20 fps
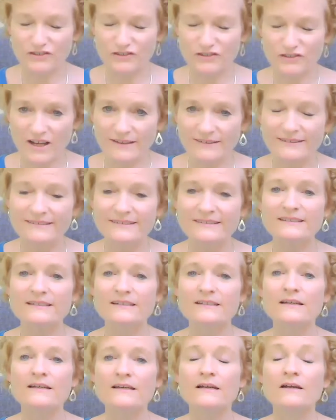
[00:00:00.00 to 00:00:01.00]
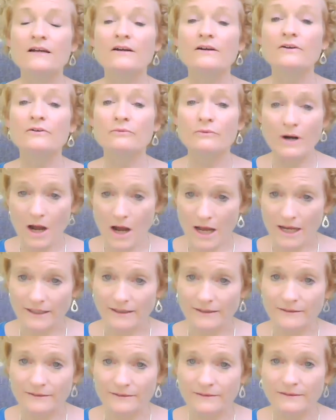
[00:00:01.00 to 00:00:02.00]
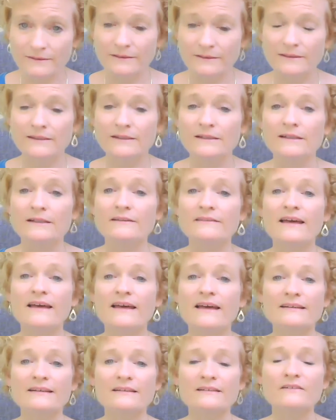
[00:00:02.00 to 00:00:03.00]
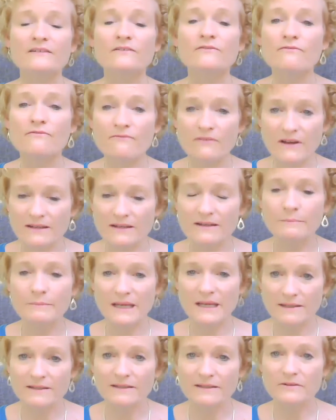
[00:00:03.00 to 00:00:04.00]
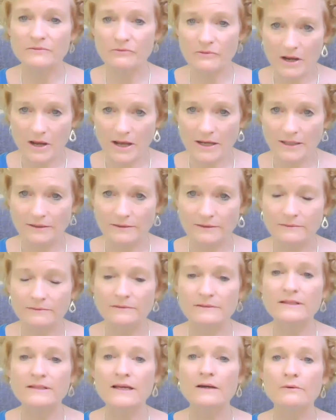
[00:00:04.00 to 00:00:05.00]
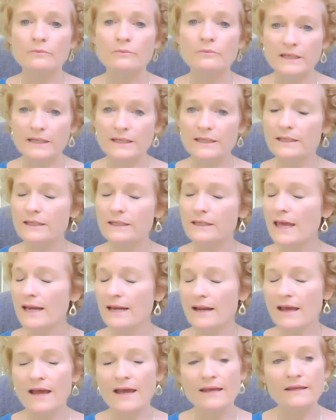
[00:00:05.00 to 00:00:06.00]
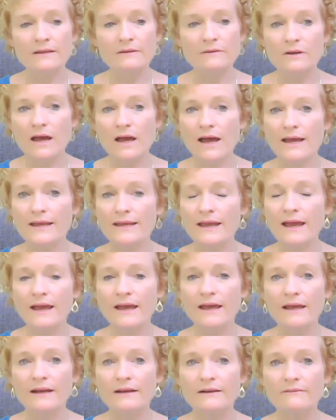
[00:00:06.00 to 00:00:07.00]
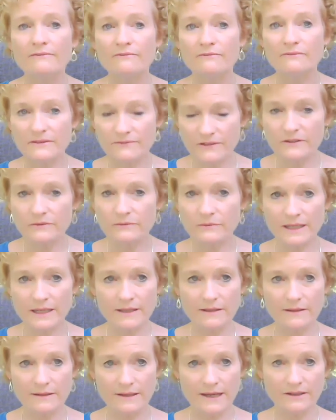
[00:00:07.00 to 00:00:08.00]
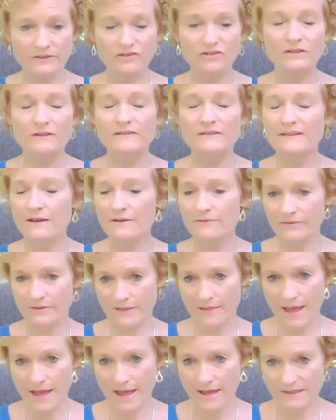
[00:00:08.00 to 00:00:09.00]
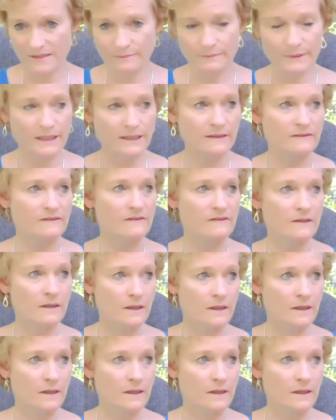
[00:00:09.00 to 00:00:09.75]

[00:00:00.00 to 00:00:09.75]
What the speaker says: just wrong. That is fundamentally wrong. That and I had vivid recollections of classmates